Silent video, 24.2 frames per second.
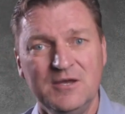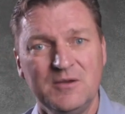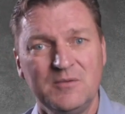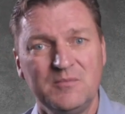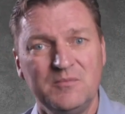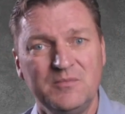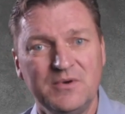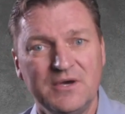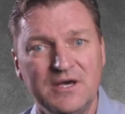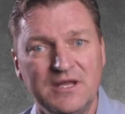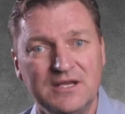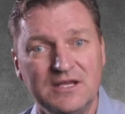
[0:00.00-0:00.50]

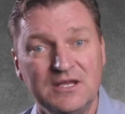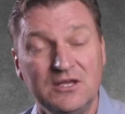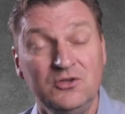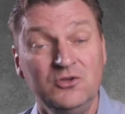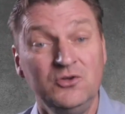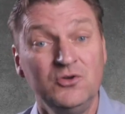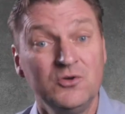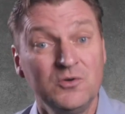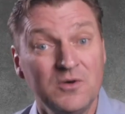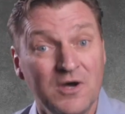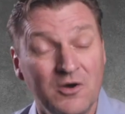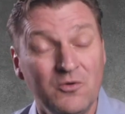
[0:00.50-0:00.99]
But
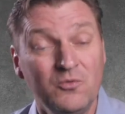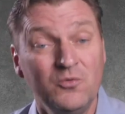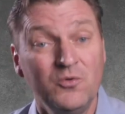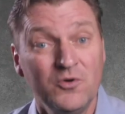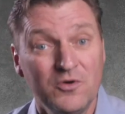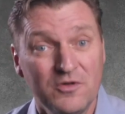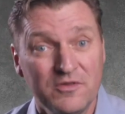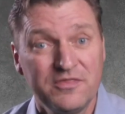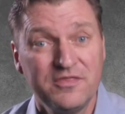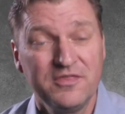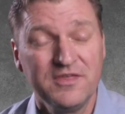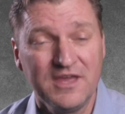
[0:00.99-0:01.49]
you are
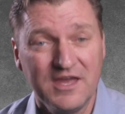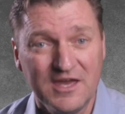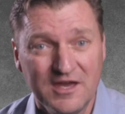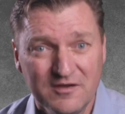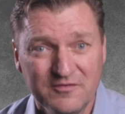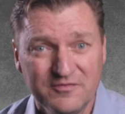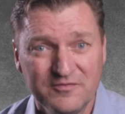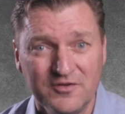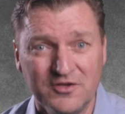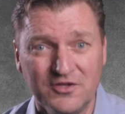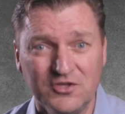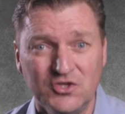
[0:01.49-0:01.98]
worth the
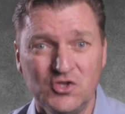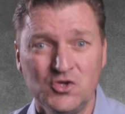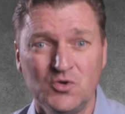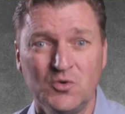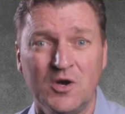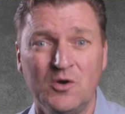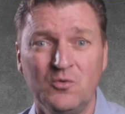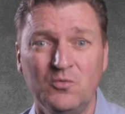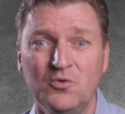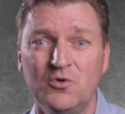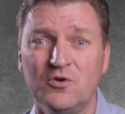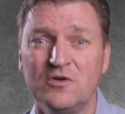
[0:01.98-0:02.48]
effort. You
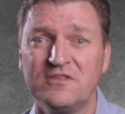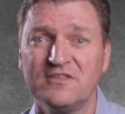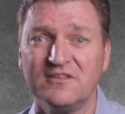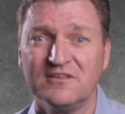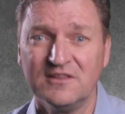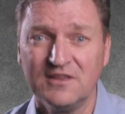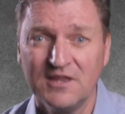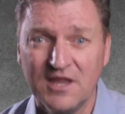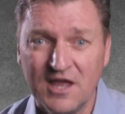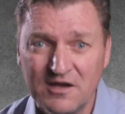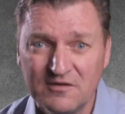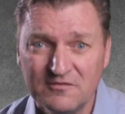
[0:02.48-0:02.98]
are worth
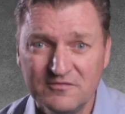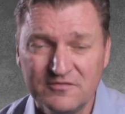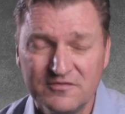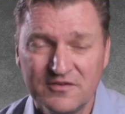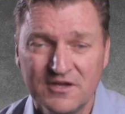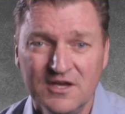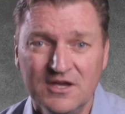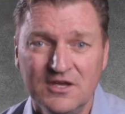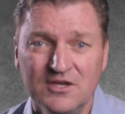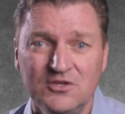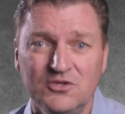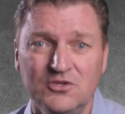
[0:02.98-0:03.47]
love.
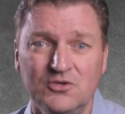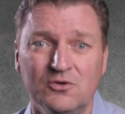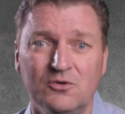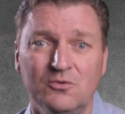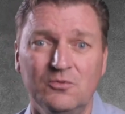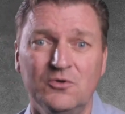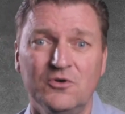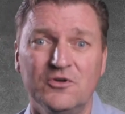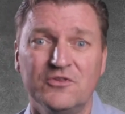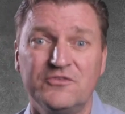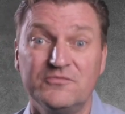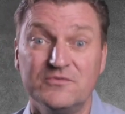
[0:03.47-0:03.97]
You're
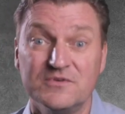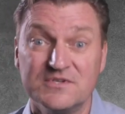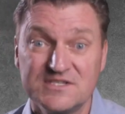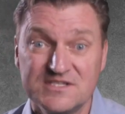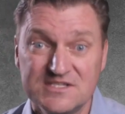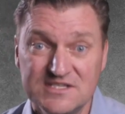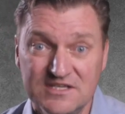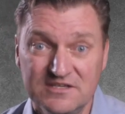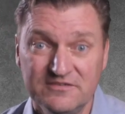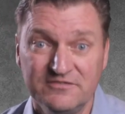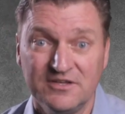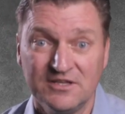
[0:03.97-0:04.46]
worth
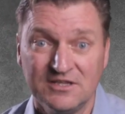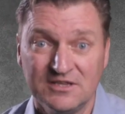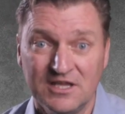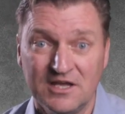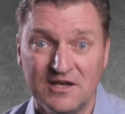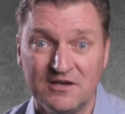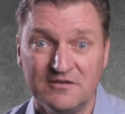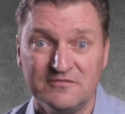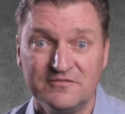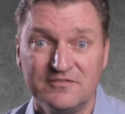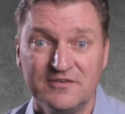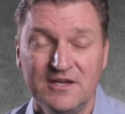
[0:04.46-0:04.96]
receiving
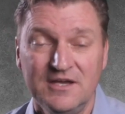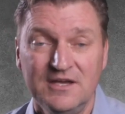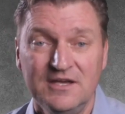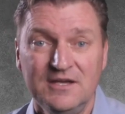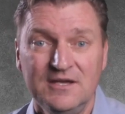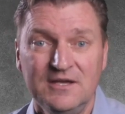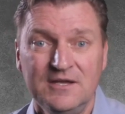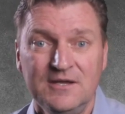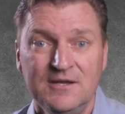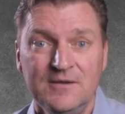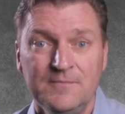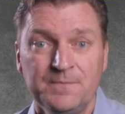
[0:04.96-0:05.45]
love.
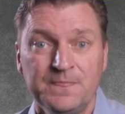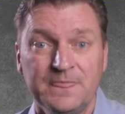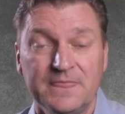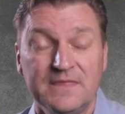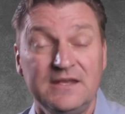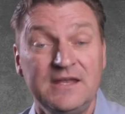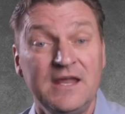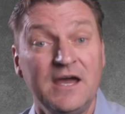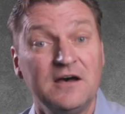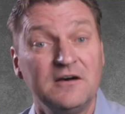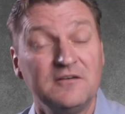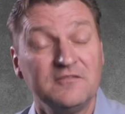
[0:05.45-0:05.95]

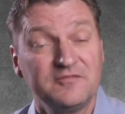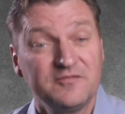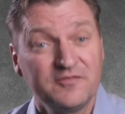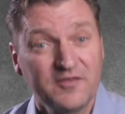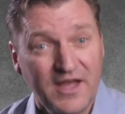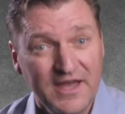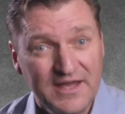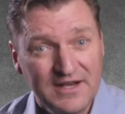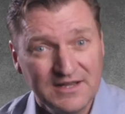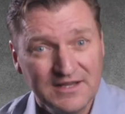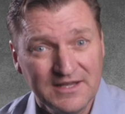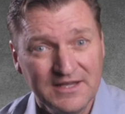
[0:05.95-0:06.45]
Now,
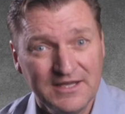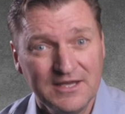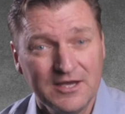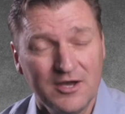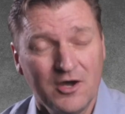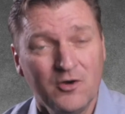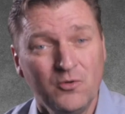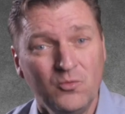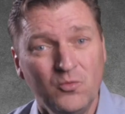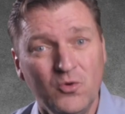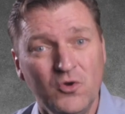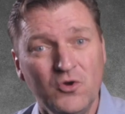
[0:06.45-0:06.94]
finally,
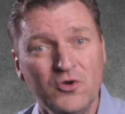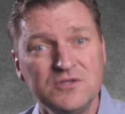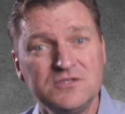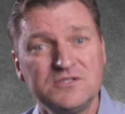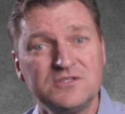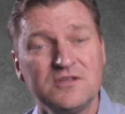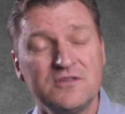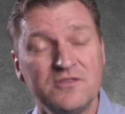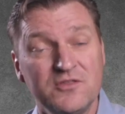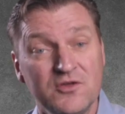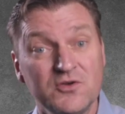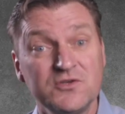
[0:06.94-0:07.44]
a word
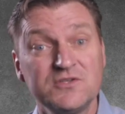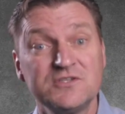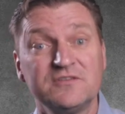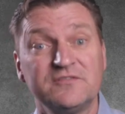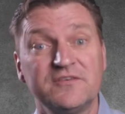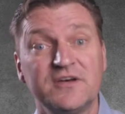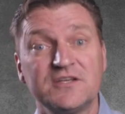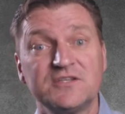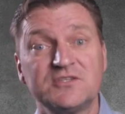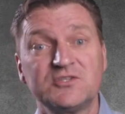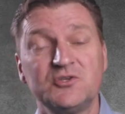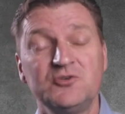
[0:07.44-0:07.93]
to those of
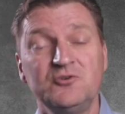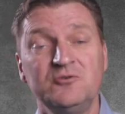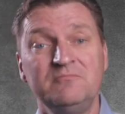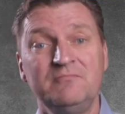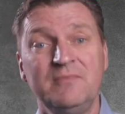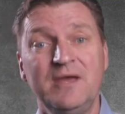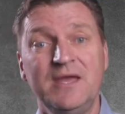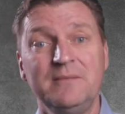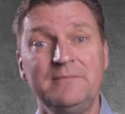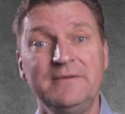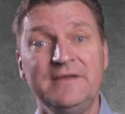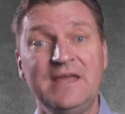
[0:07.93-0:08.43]
us who
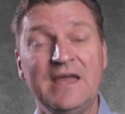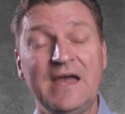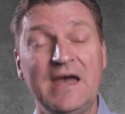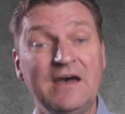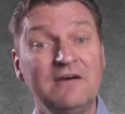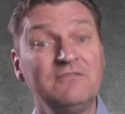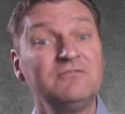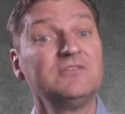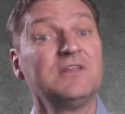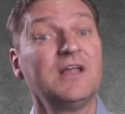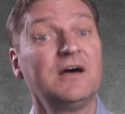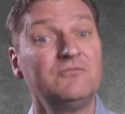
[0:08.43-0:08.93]
maybe
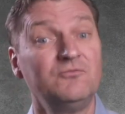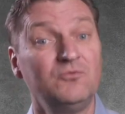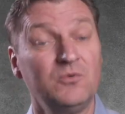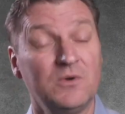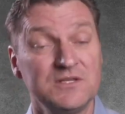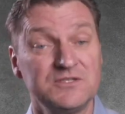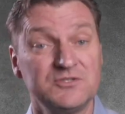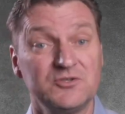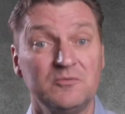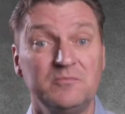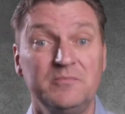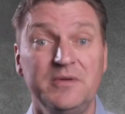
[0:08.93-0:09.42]
have loved
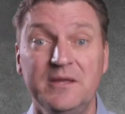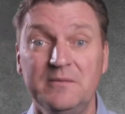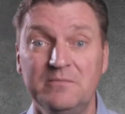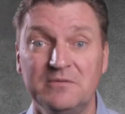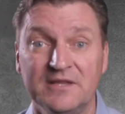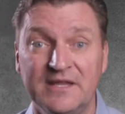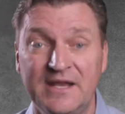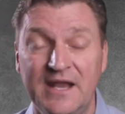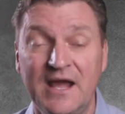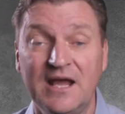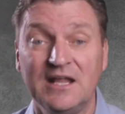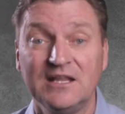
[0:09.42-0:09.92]
ones or
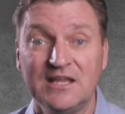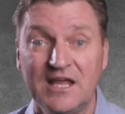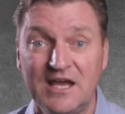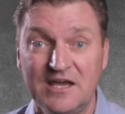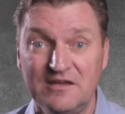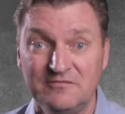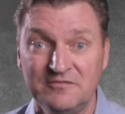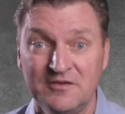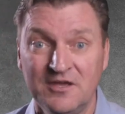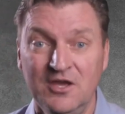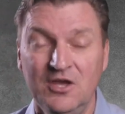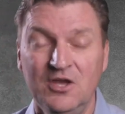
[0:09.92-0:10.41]
people in our
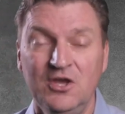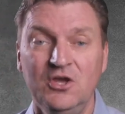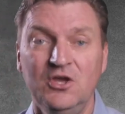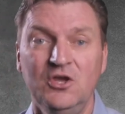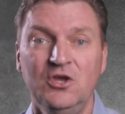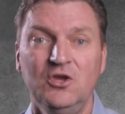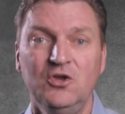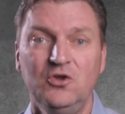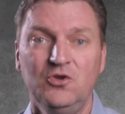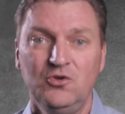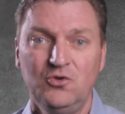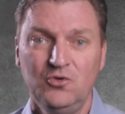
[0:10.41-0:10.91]
life
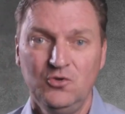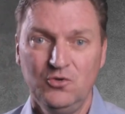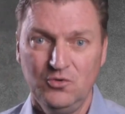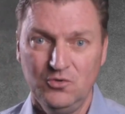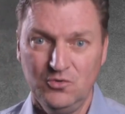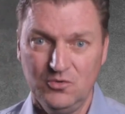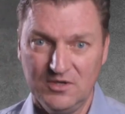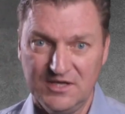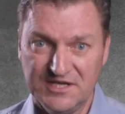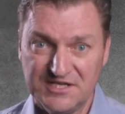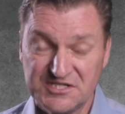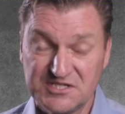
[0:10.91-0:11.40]

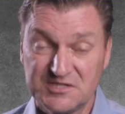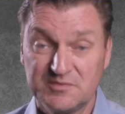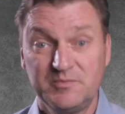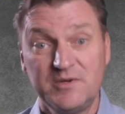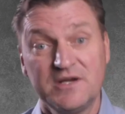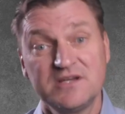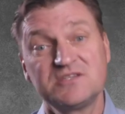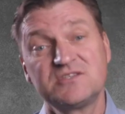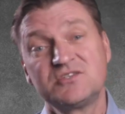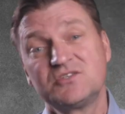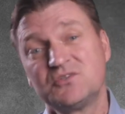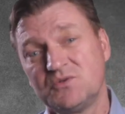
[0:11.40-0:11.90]
who
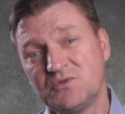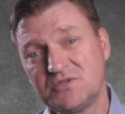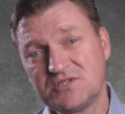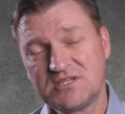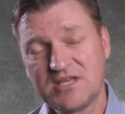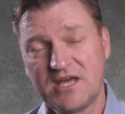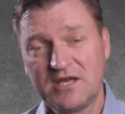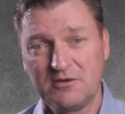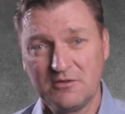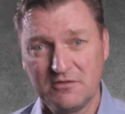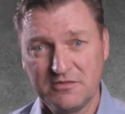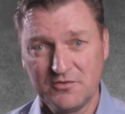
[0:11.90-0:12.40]
express
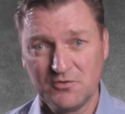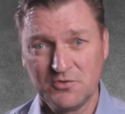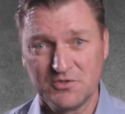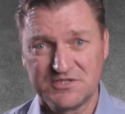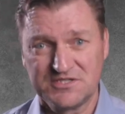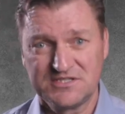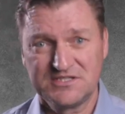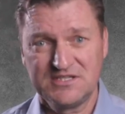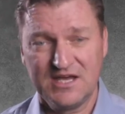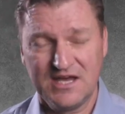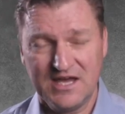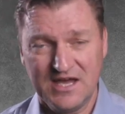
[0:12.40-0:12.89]
suicidal
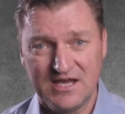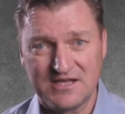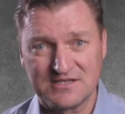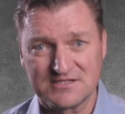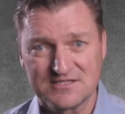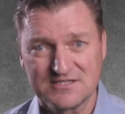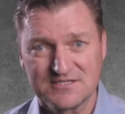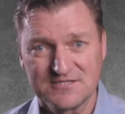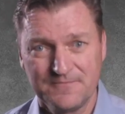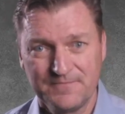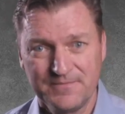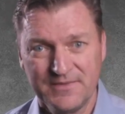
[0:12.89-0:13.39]
thoughts to
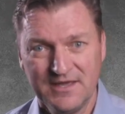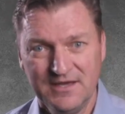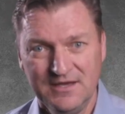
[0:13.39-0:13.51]
us.